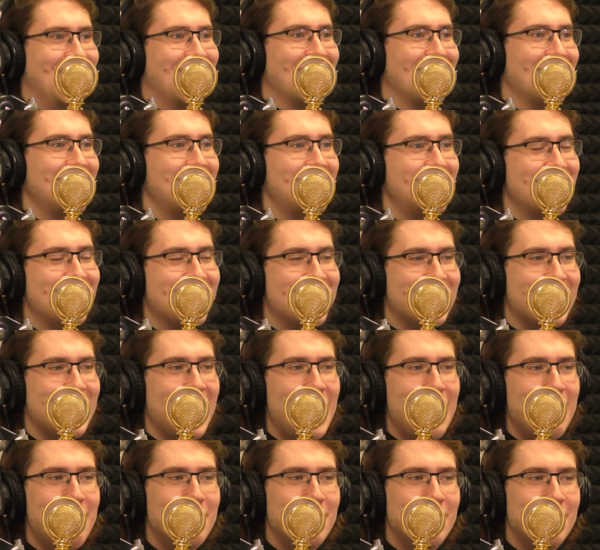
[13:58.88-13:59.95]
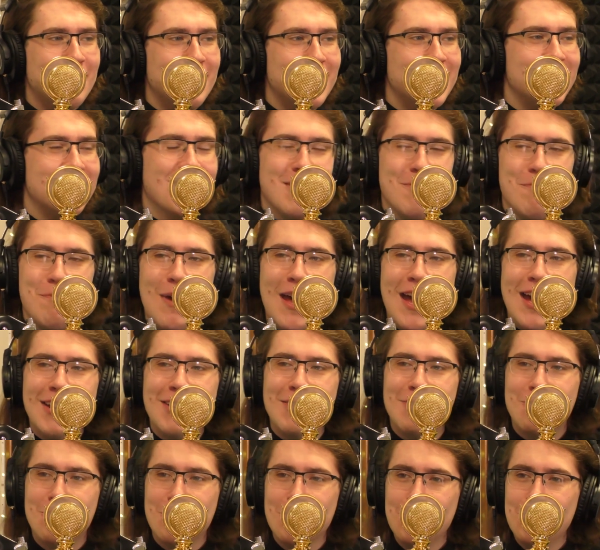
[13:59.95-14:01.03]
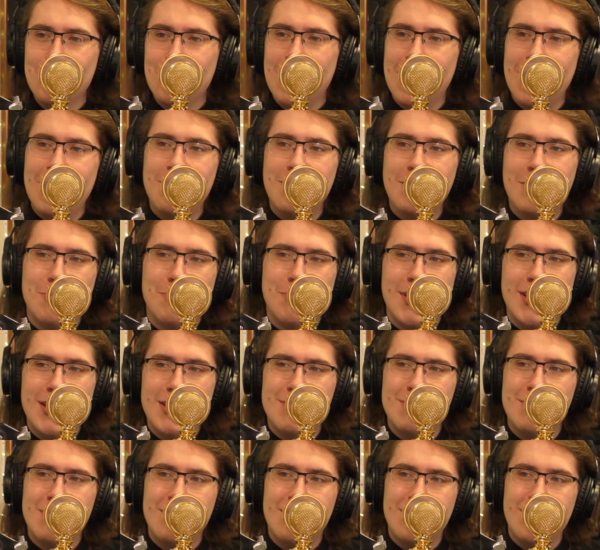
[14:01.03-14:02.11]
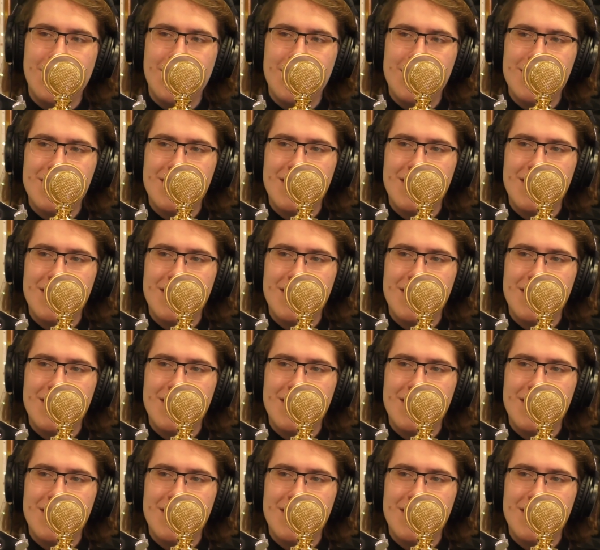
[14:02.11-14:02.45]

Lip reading: The escape room. What is that padded room you have in your basement, Faz?